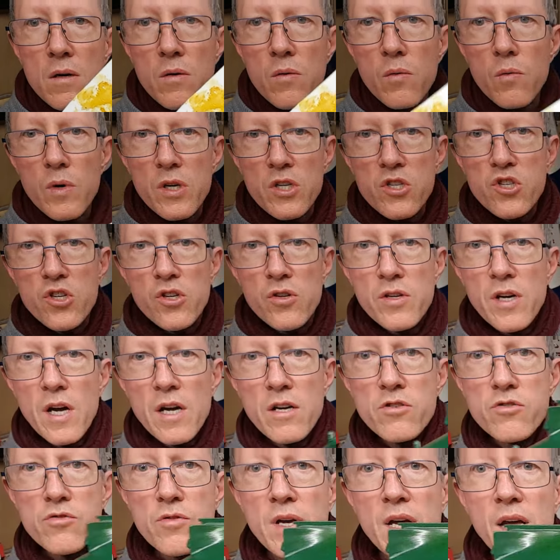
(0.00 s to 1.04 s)
which you
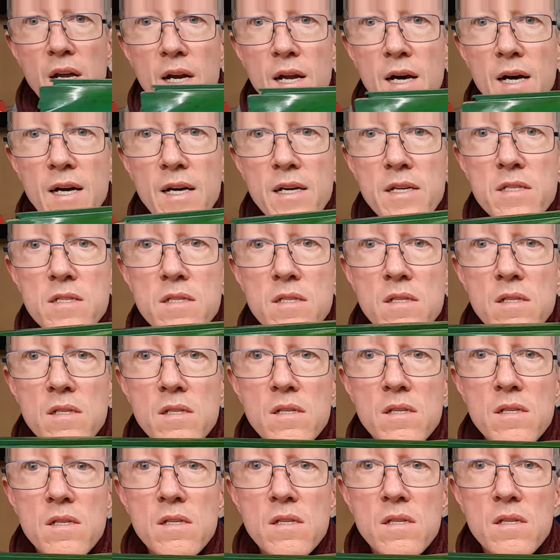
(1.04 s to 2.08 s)
don't realize
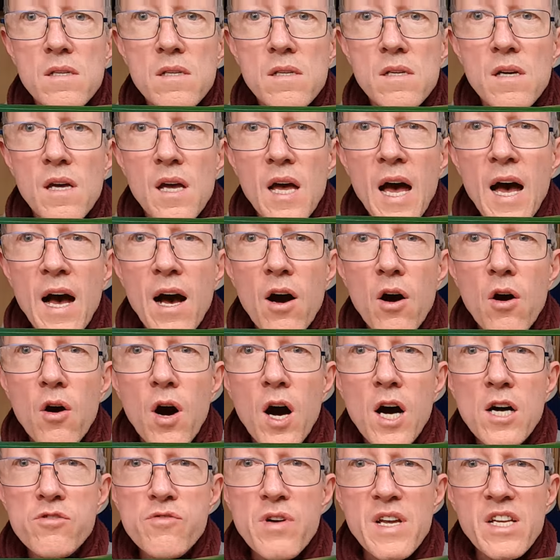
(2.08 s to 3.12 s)
how
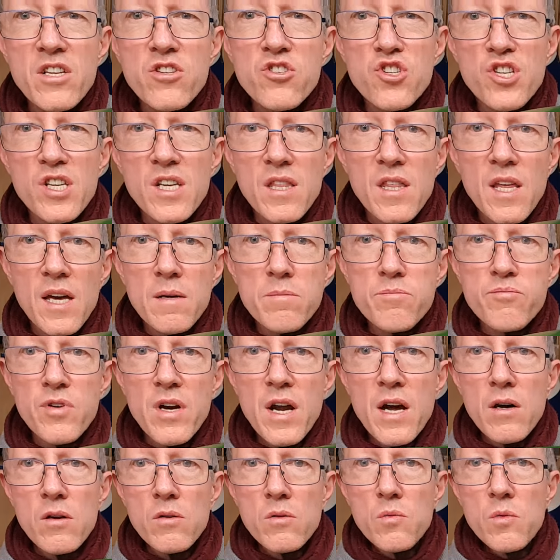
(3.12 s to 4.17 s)
orangey that
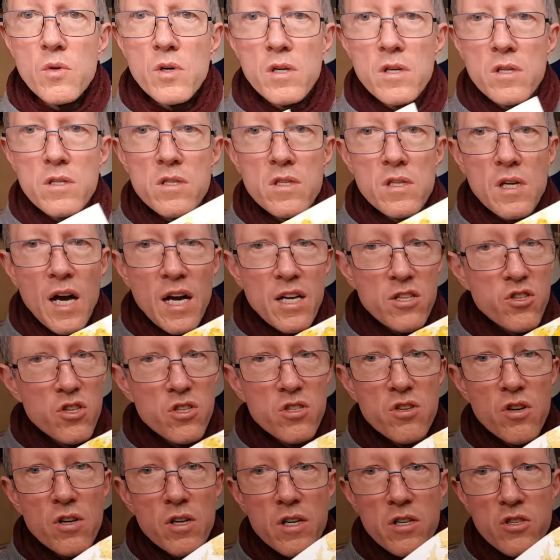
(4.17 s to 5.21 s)
brown was. I
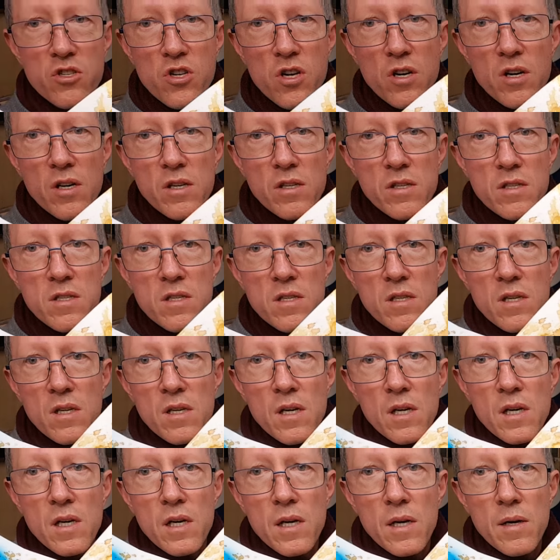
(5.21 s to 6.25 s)
just took a chance.
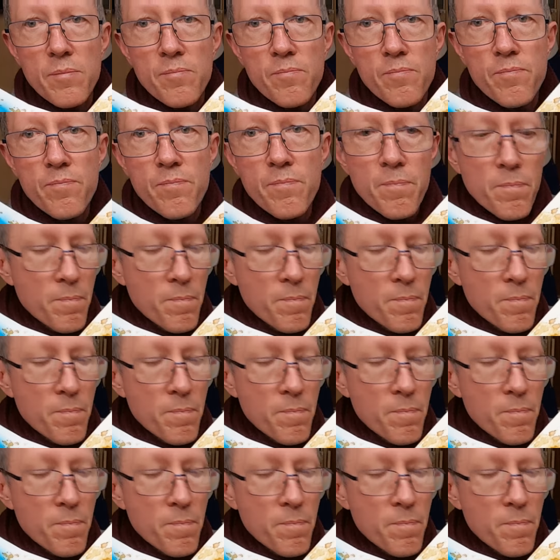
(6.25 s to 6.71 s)
Now